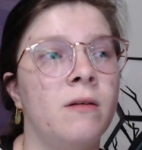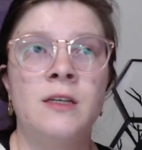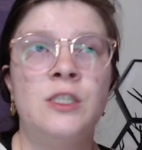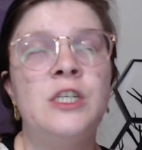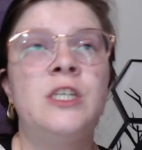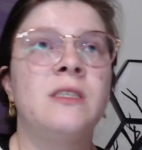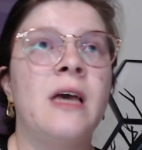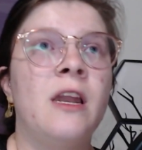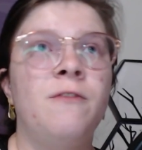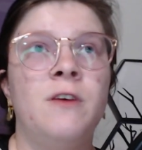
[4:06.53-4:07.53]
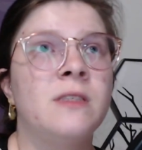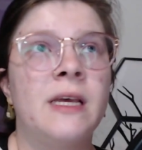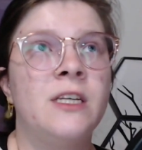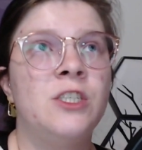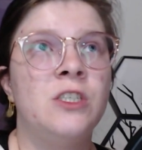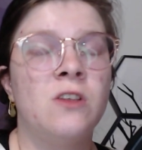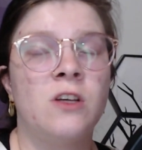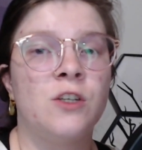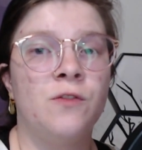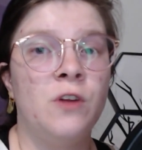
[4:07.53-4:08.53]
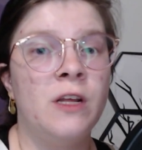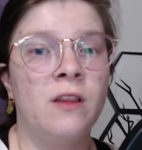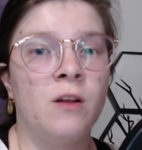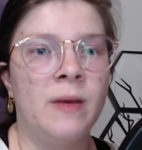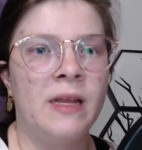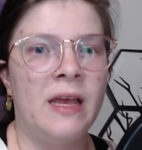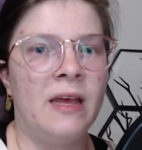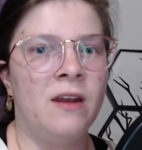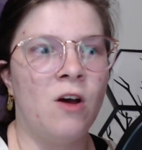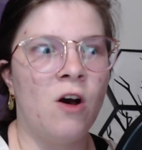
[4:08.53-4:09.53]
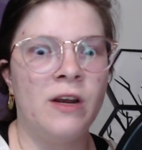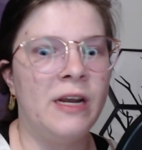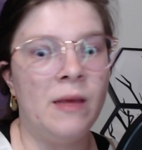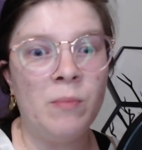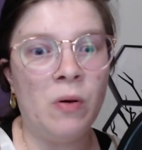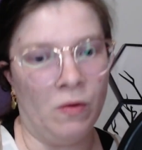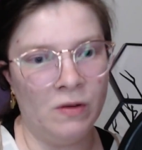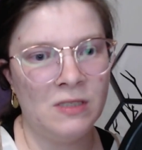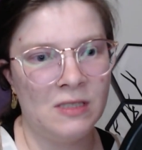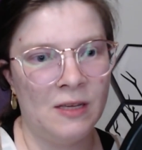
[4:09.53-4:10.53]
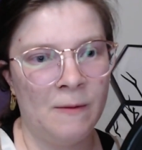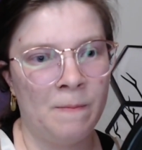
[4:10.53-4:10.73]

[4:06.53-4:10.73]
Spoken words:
She just kind of feels like she's lost her footing a little bit, and on an impulse,